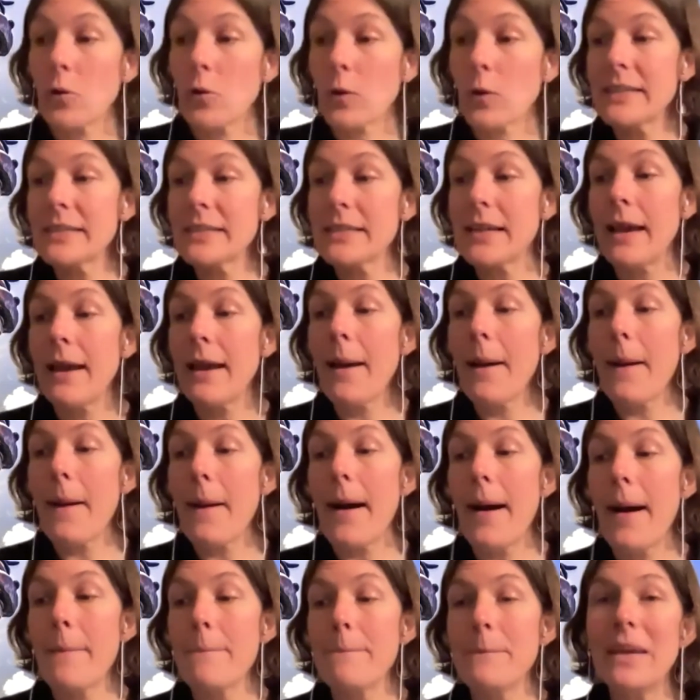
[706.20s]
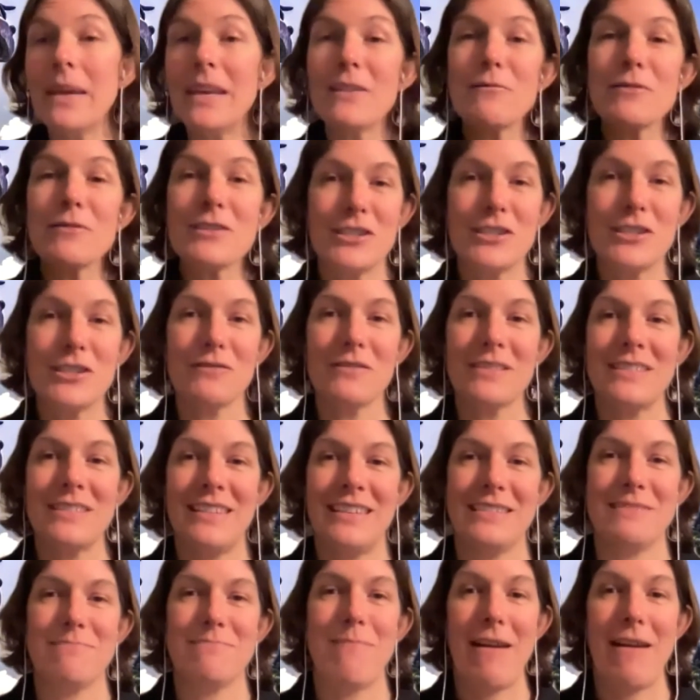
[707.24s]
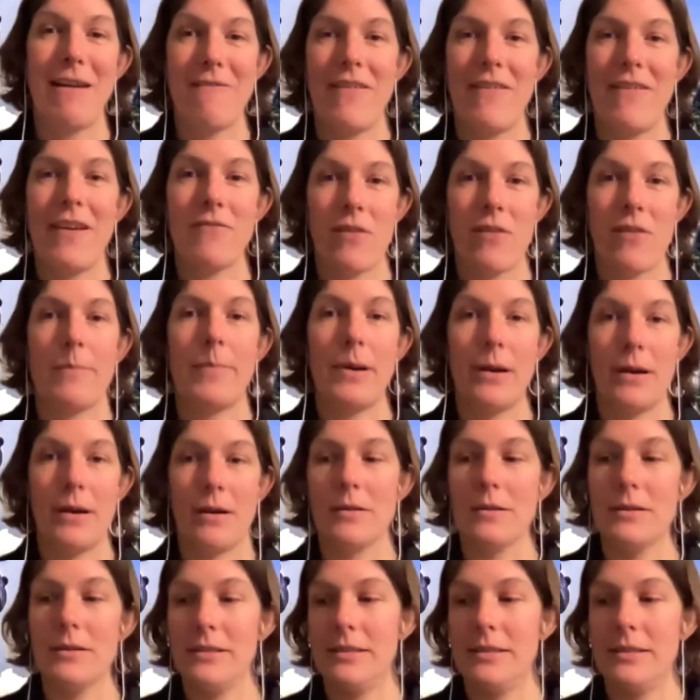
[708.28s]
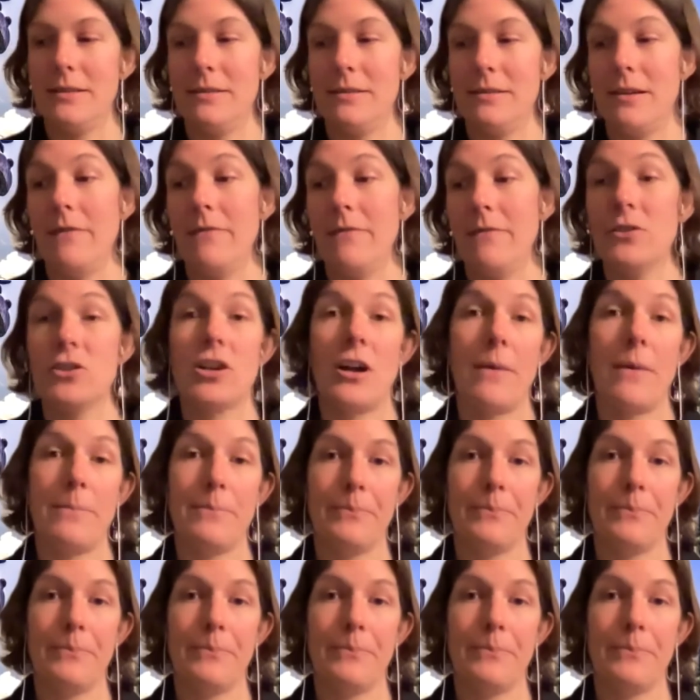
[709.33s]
it. Meeting with students is my favorite part of the job.